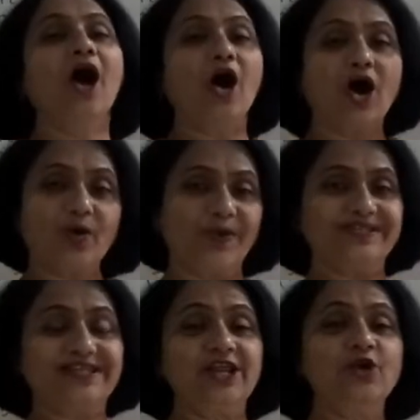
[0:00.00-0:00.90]
or we
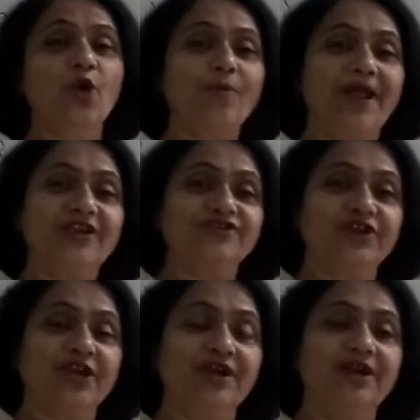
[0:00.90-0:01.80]
say no
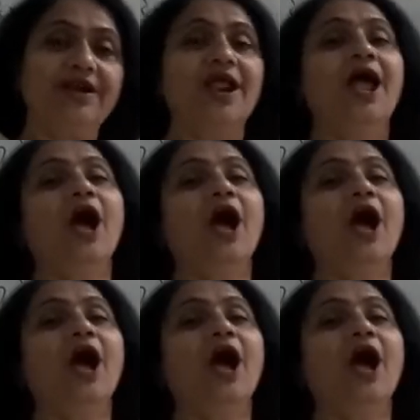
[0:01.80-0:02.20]
mention,